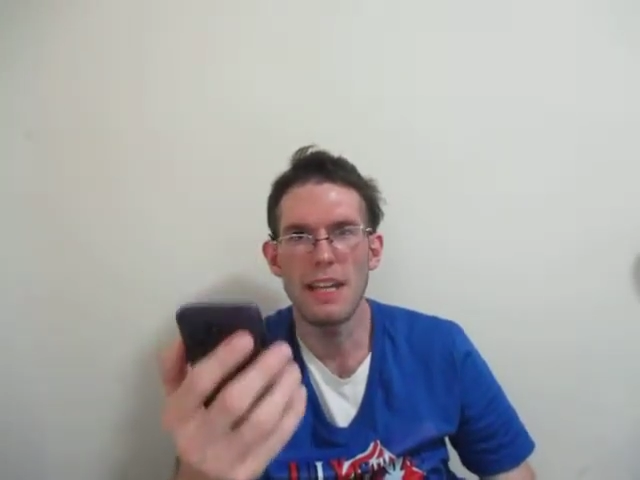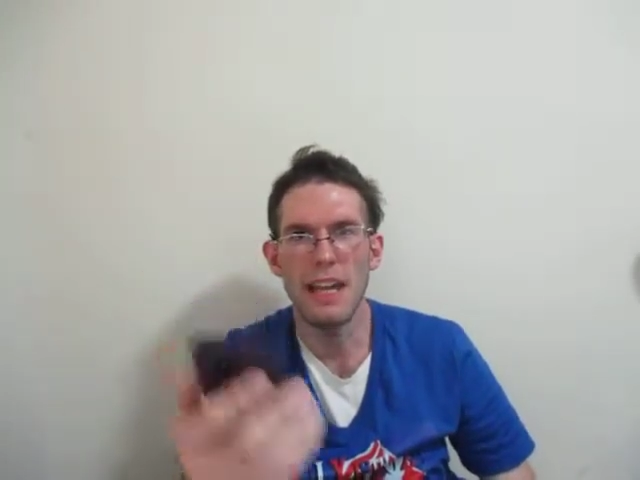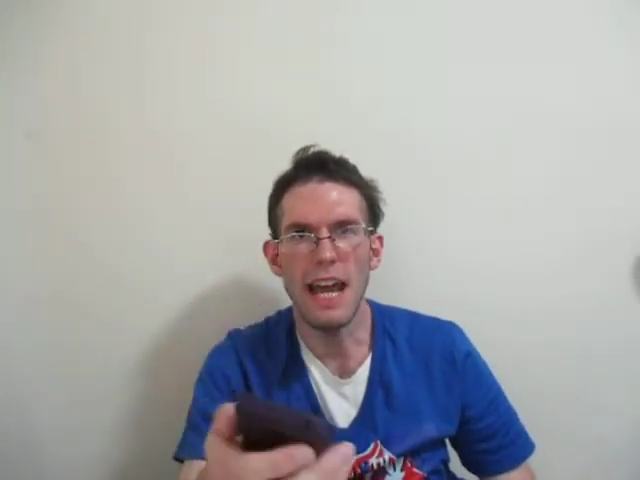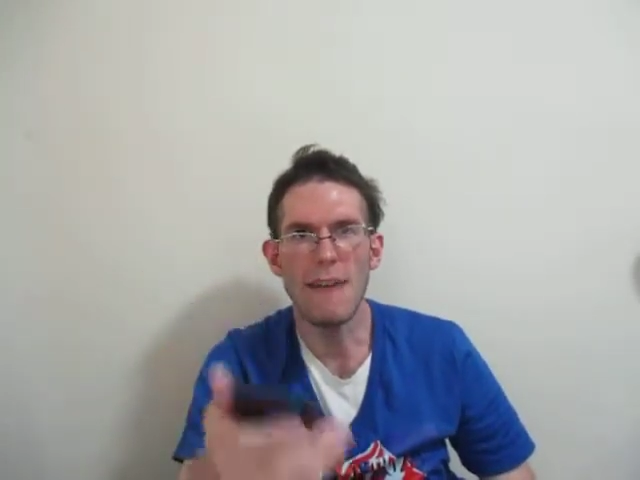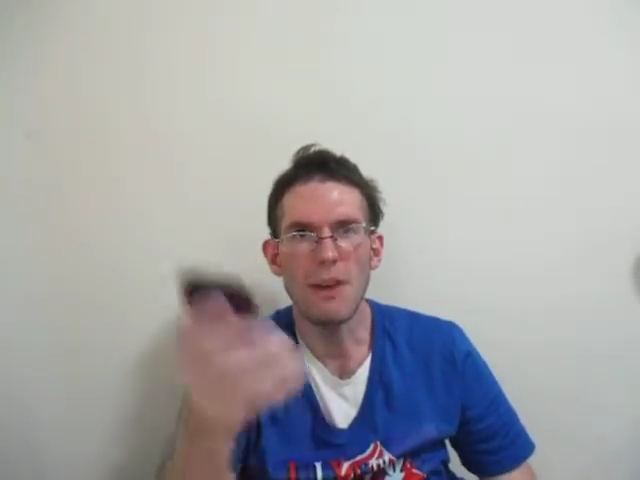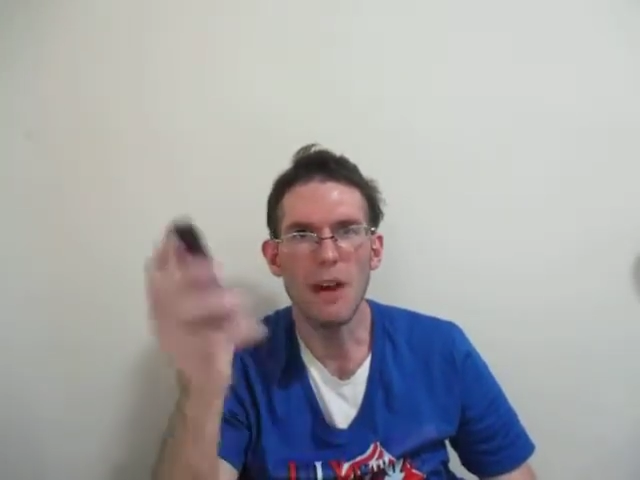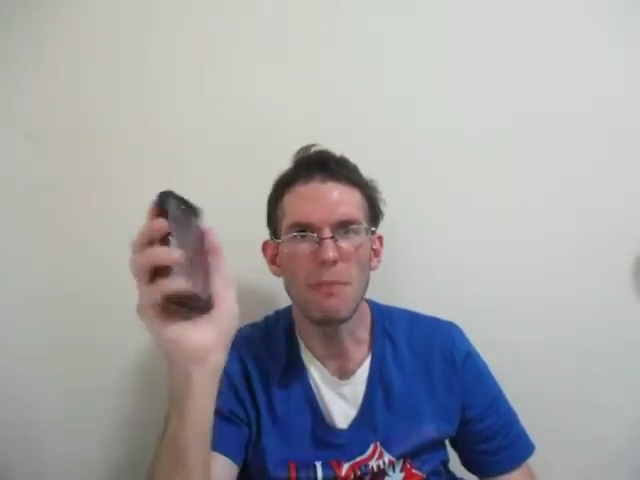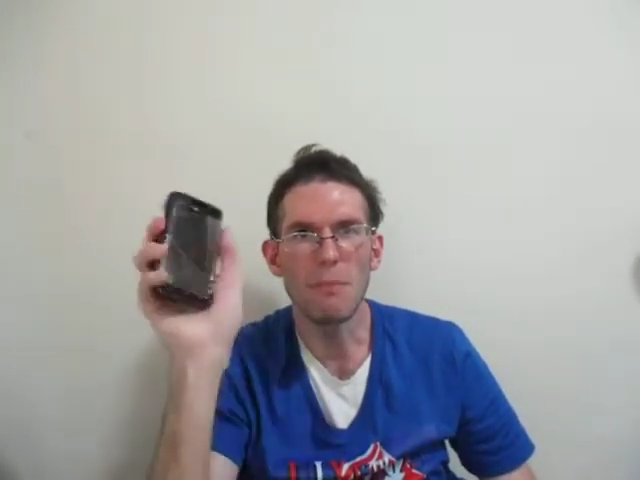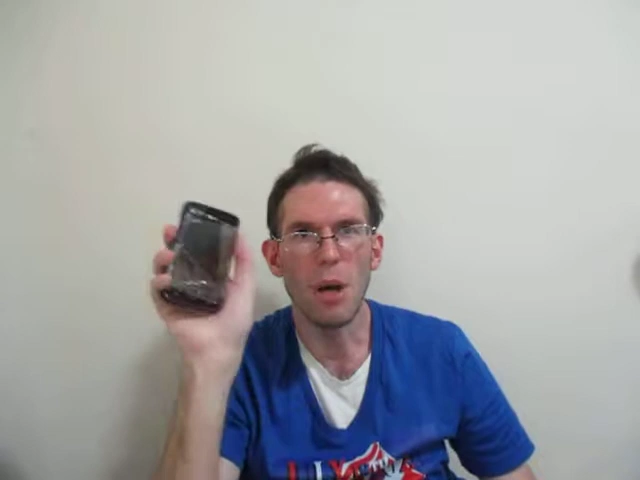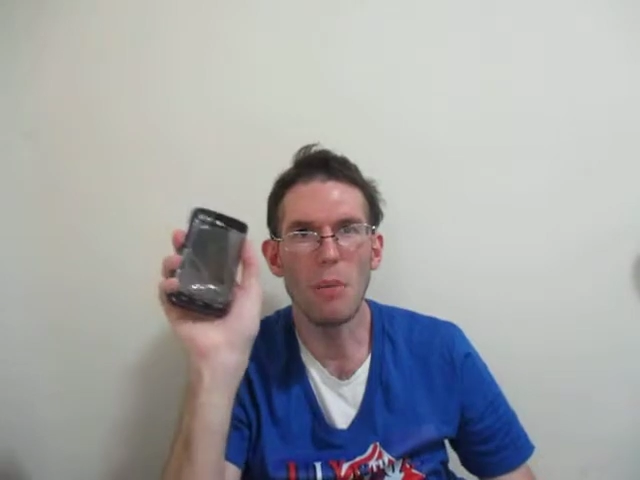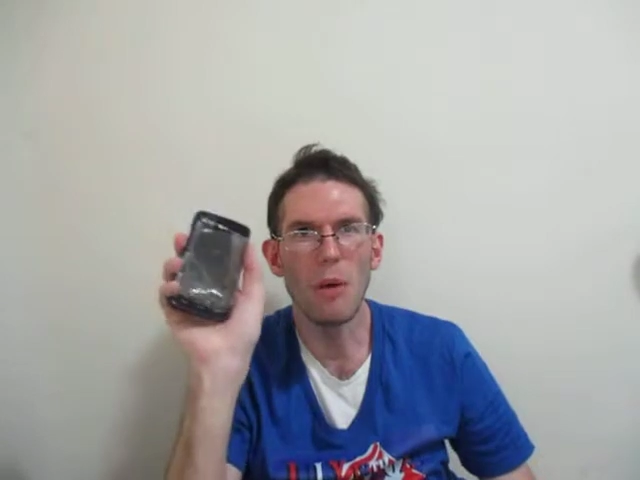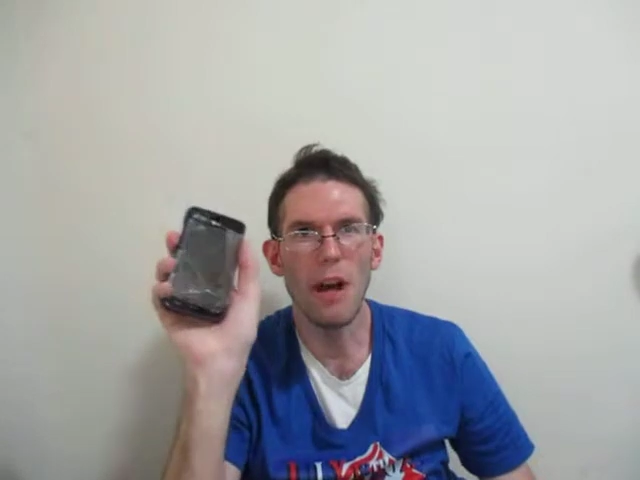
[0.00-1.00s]
have our
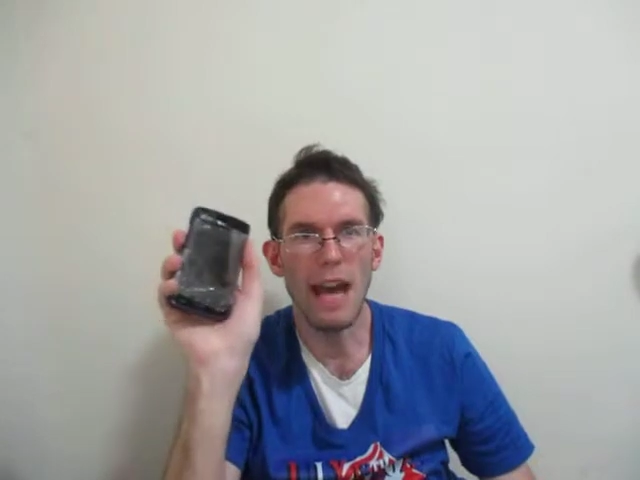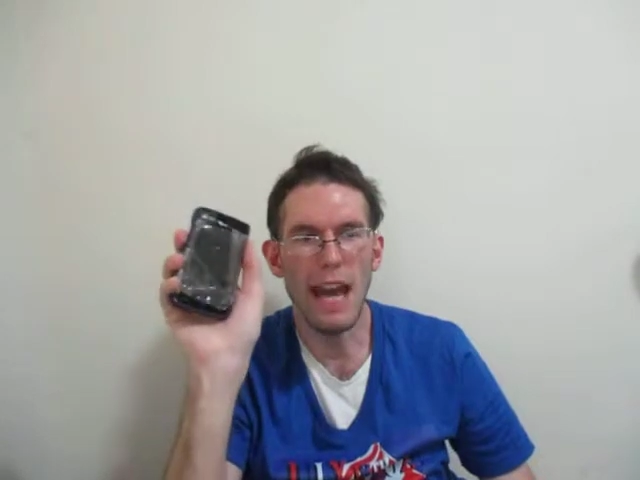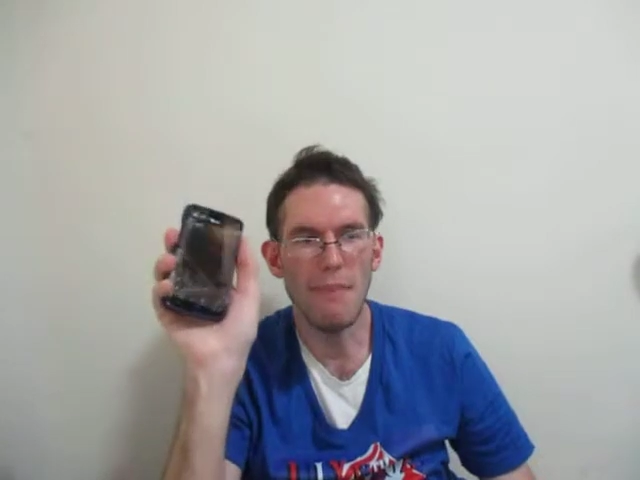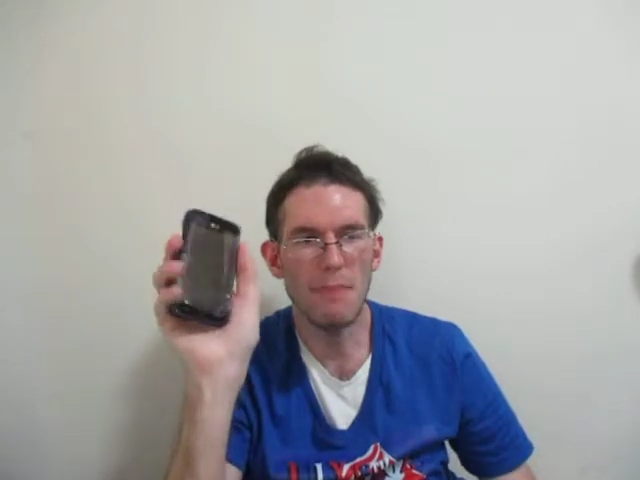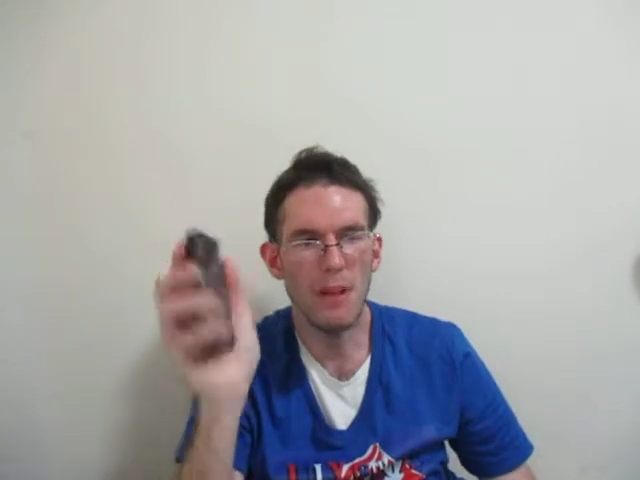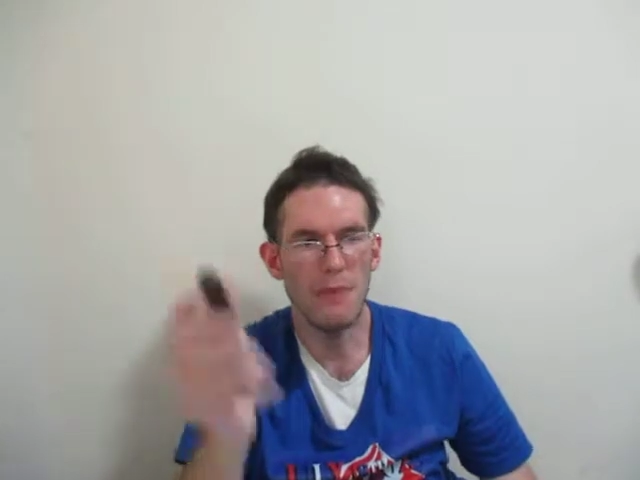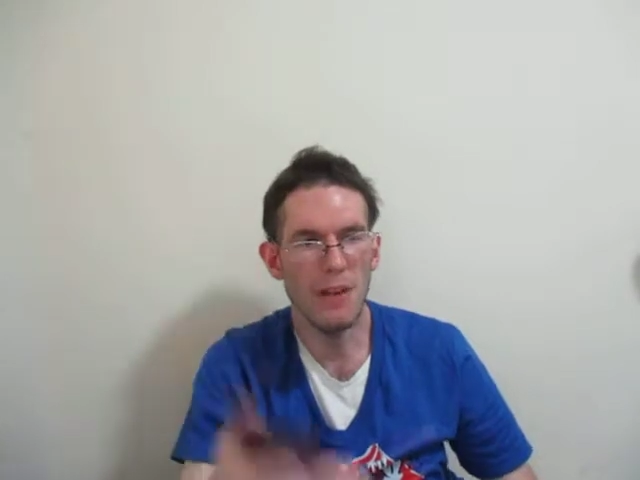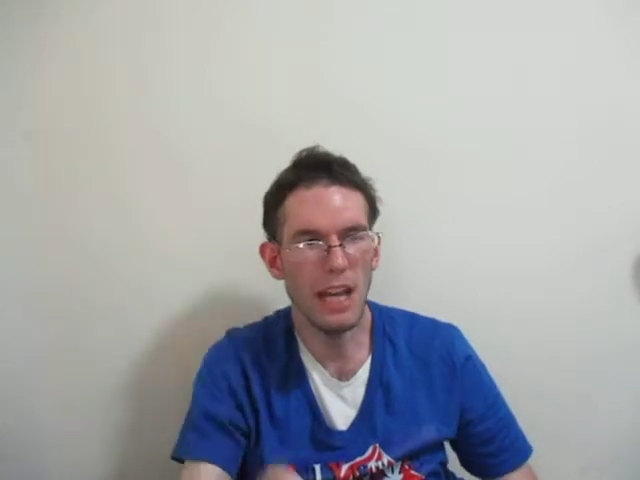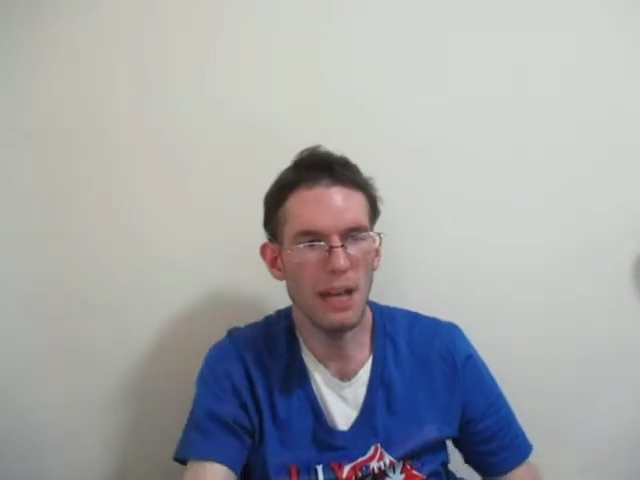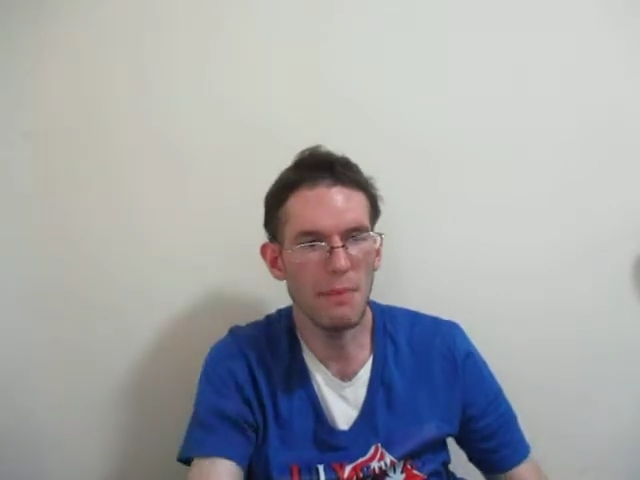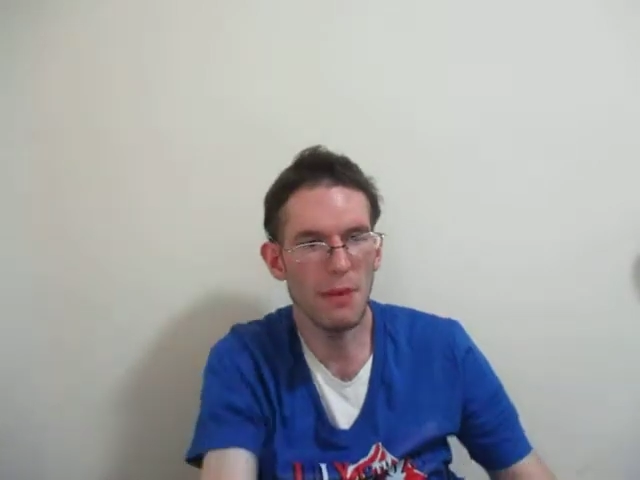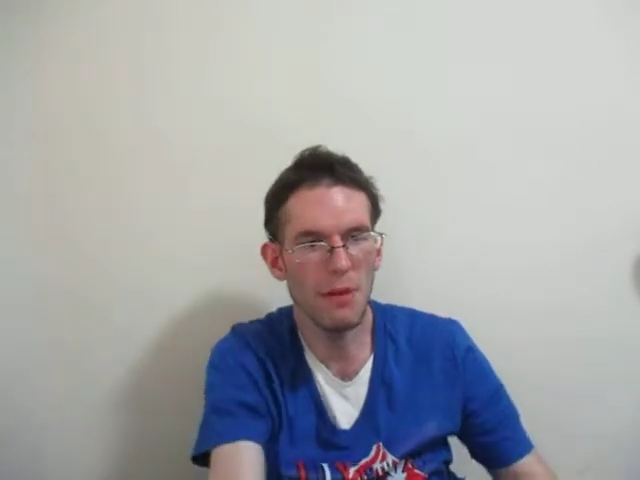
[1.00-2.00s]
mobile app
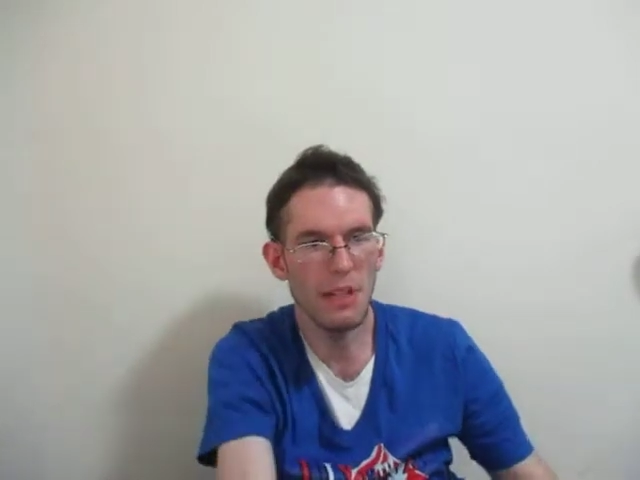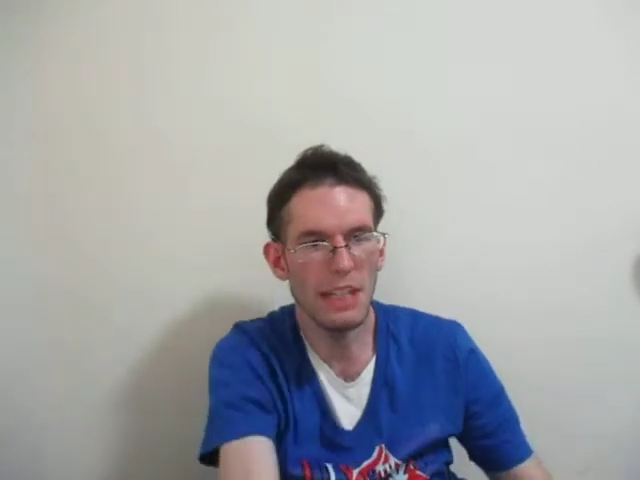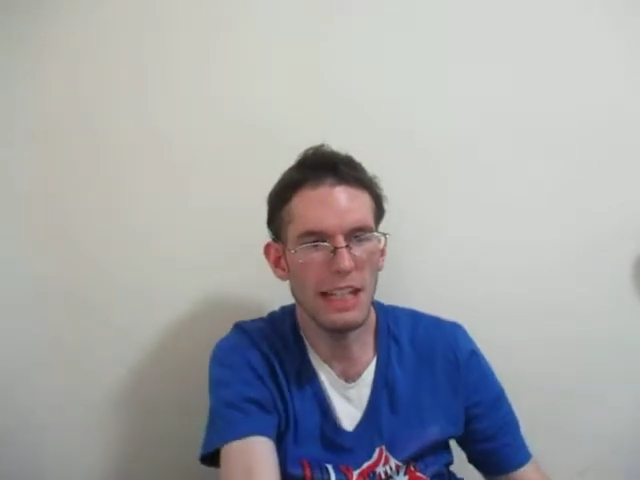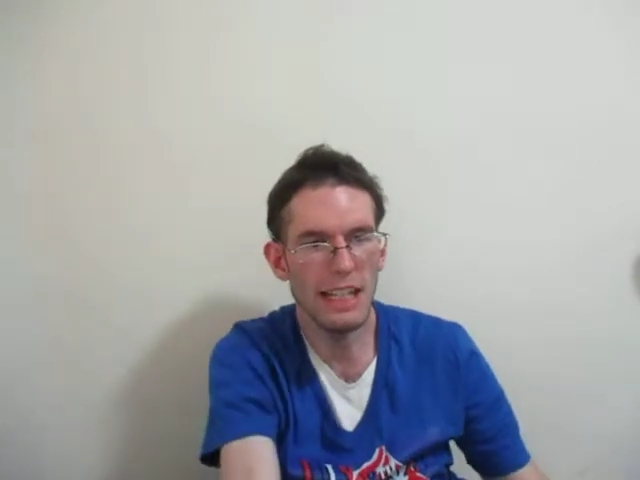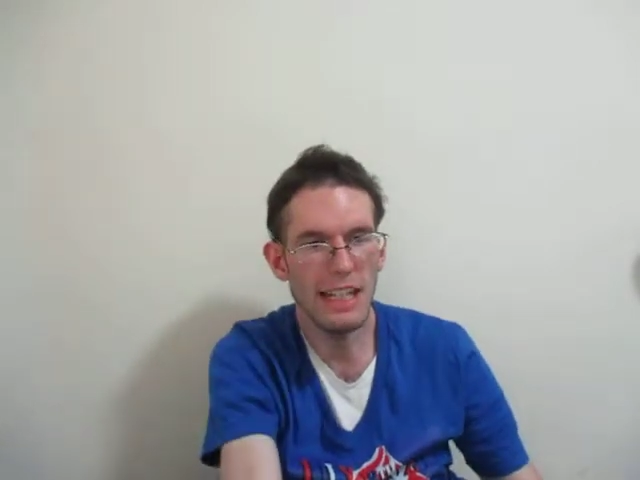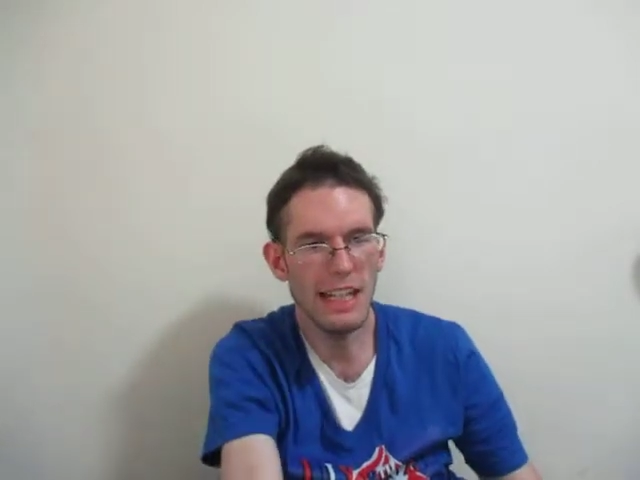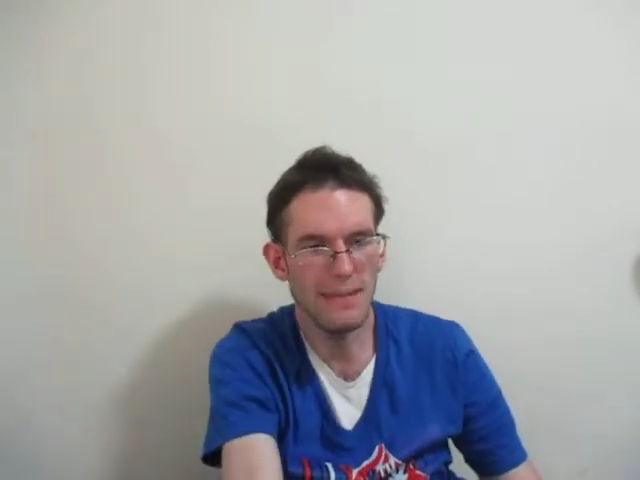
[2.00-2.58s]
available, then